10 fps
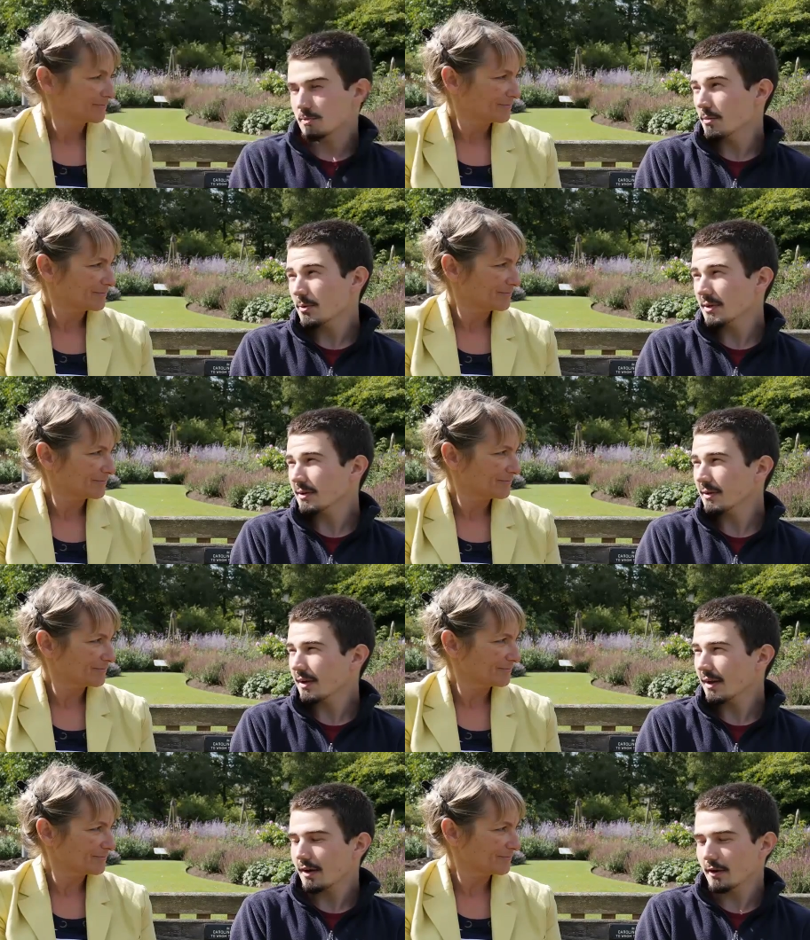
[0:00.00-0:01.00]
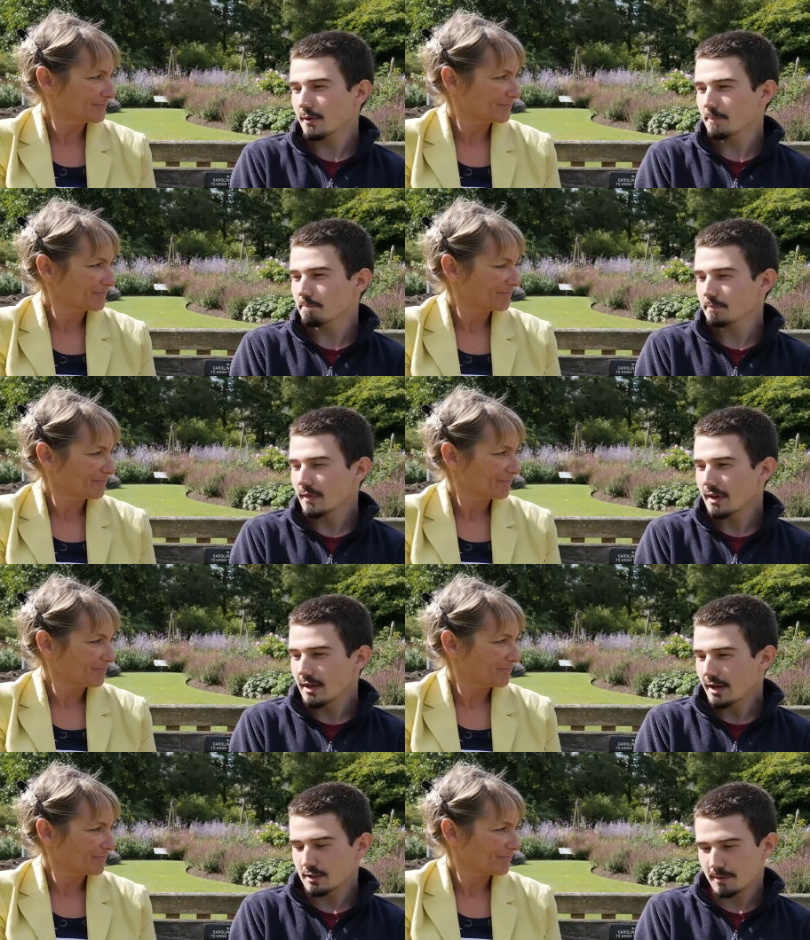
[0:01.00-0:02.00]
Speaker 1: and mowing, and
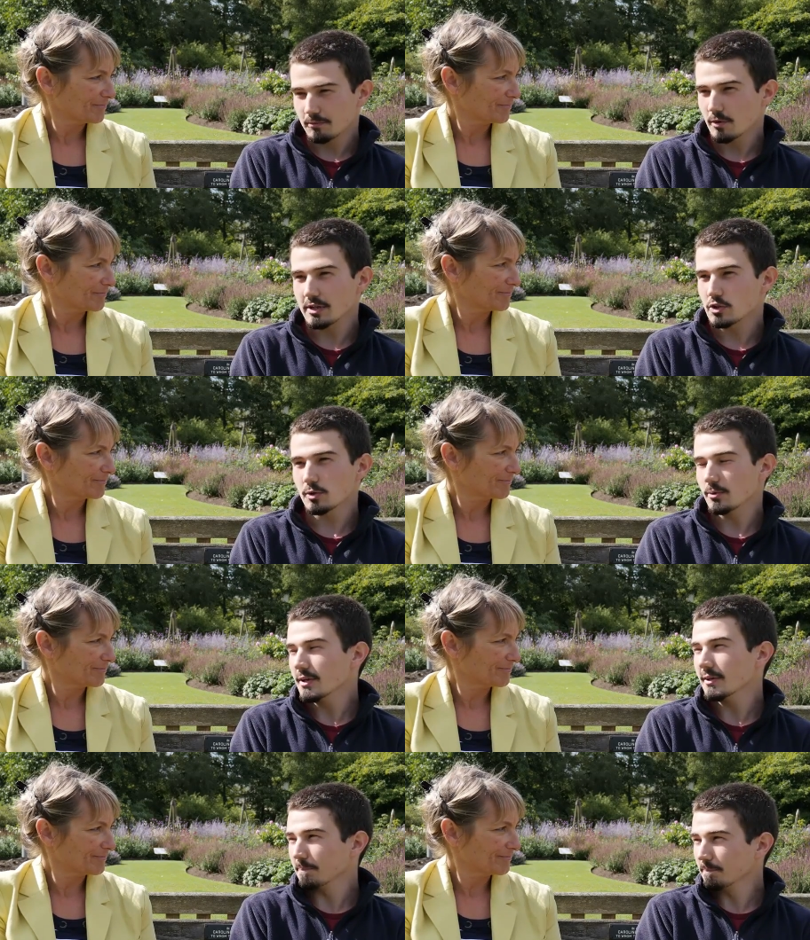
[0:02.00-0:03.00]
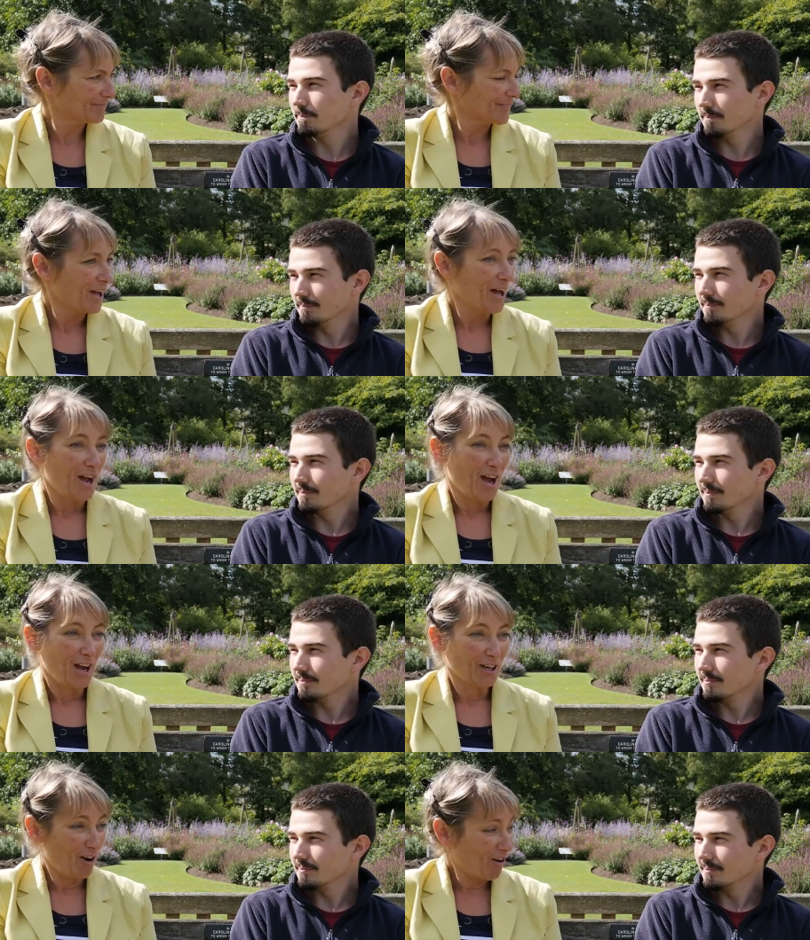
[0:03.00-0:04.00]
it's been a really enjoyable year.
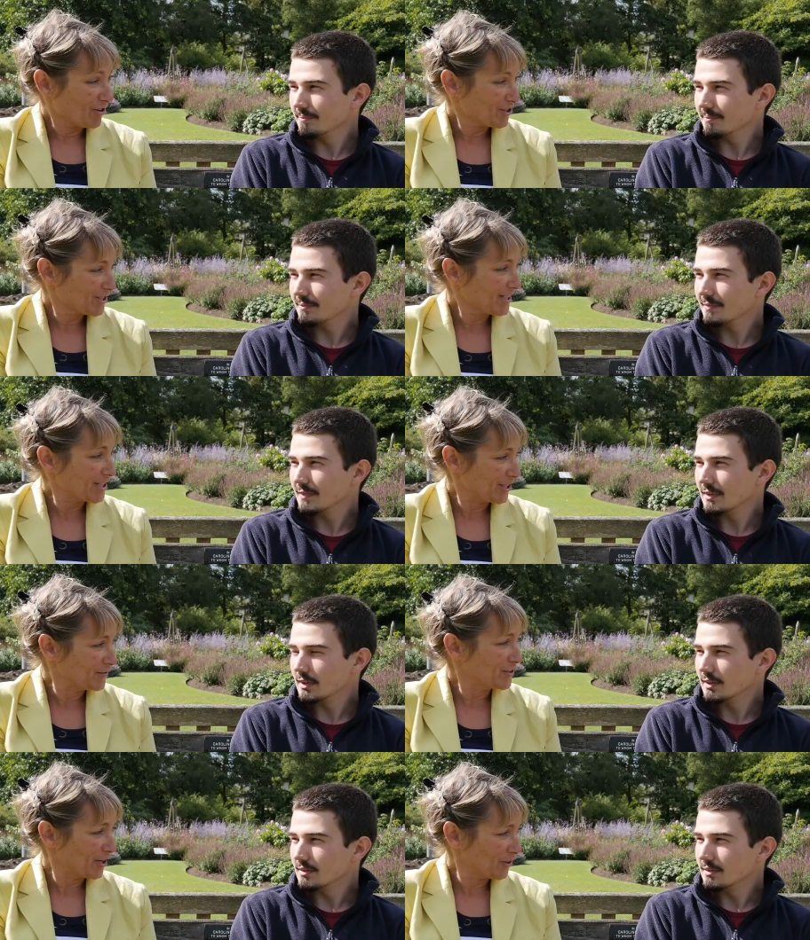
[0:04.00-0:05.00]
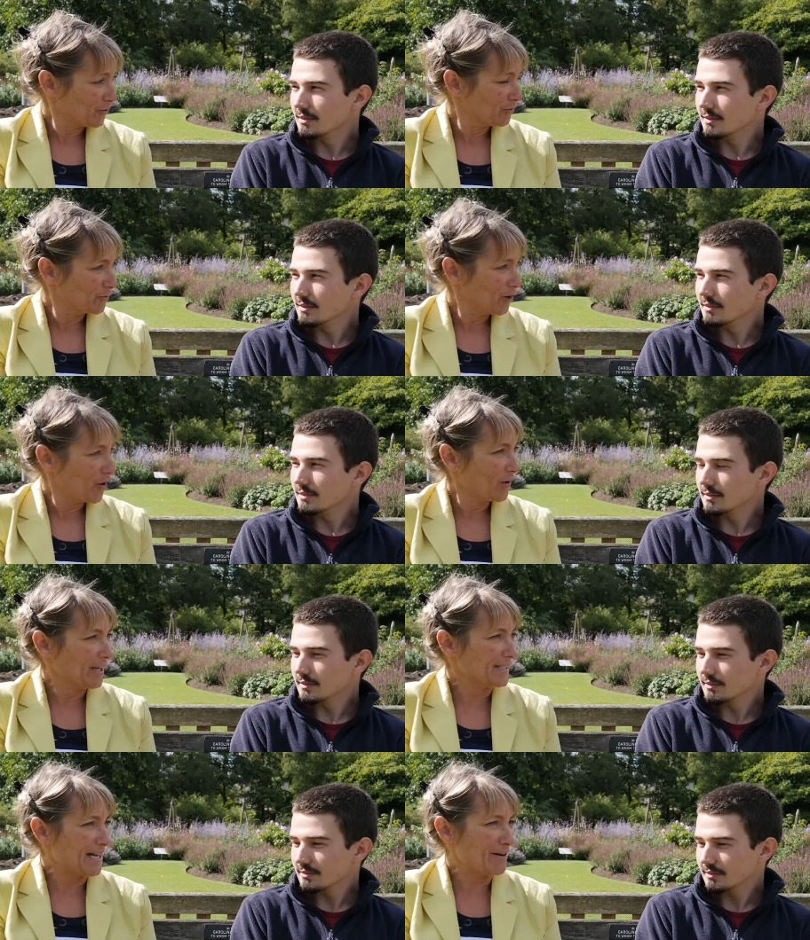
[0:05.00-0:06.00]
Speaker 2: Gosh, sounds like you've done an awful lot.
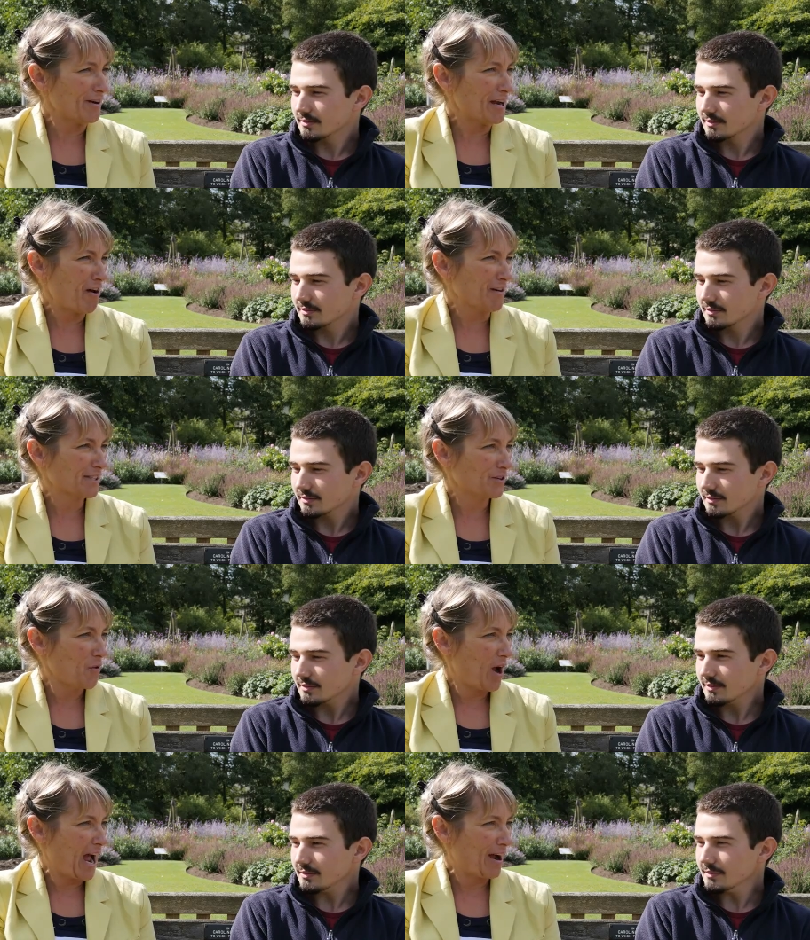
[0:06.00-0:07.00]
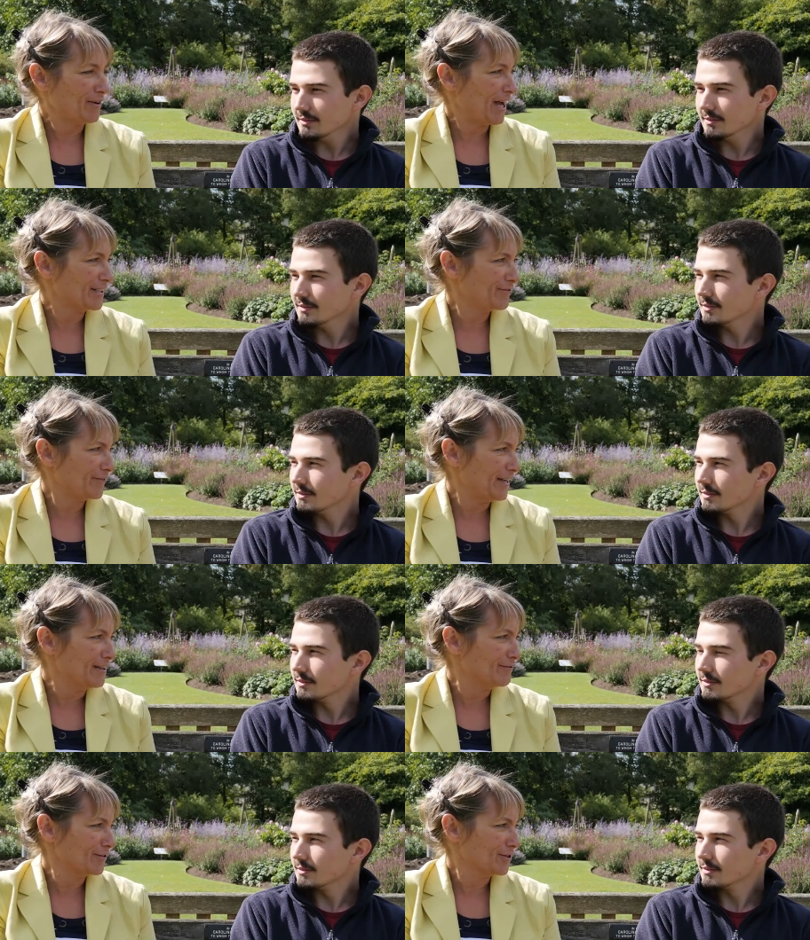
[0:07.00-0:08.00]
Dare I ask, have you had a
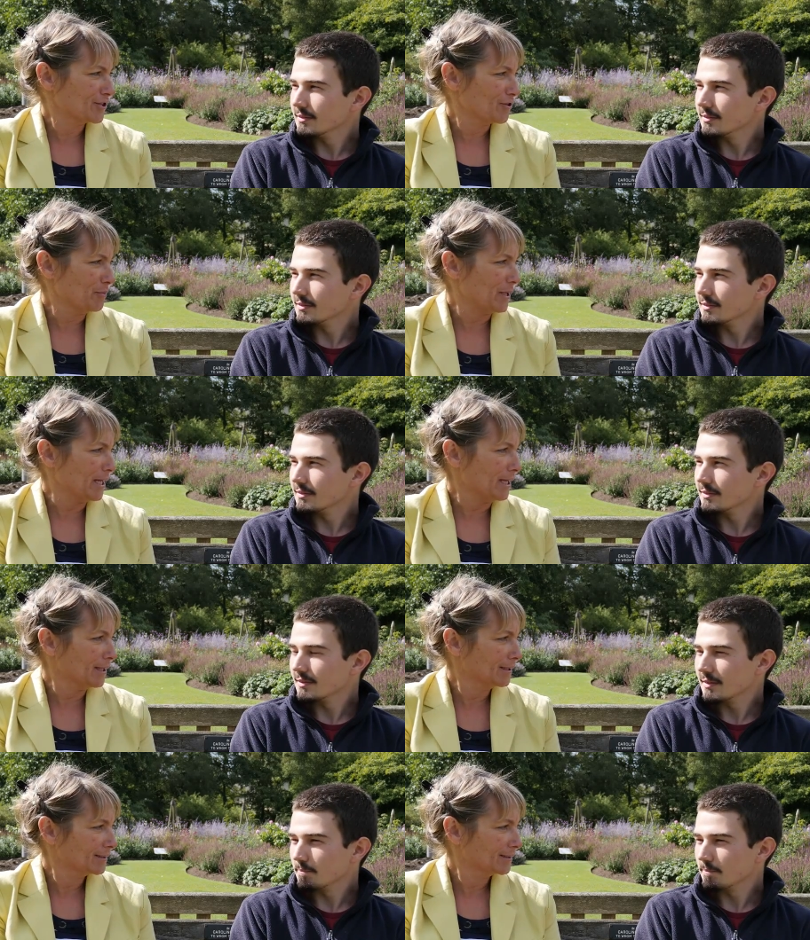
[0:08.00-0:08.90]
favourite job here?